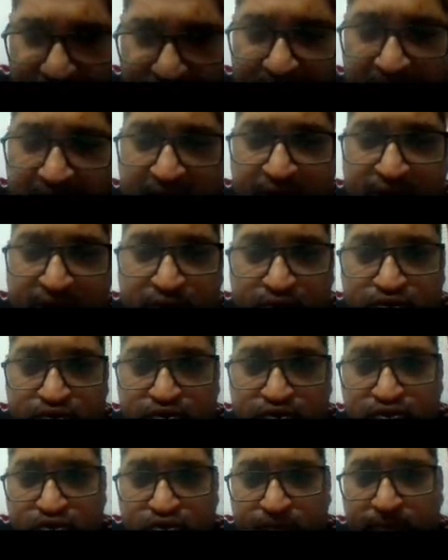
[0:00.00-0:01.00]
are
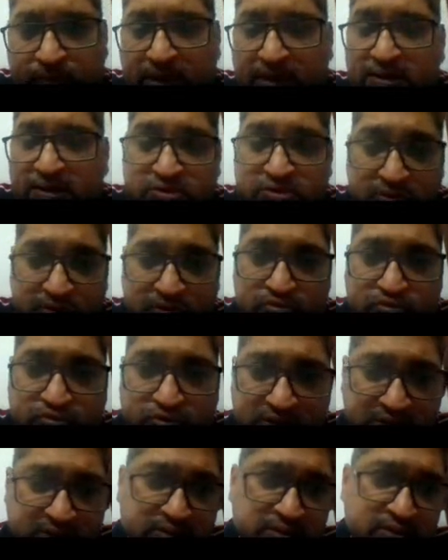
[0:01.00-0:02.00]
used to build a
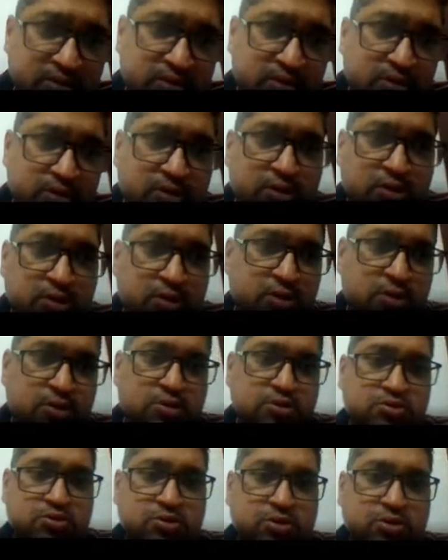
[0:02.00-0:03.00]
solution.
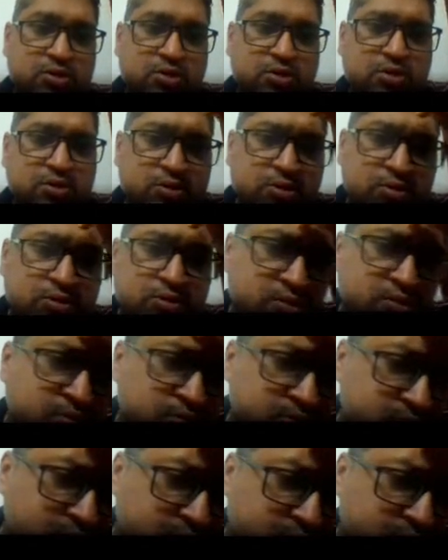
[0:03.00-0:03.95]
So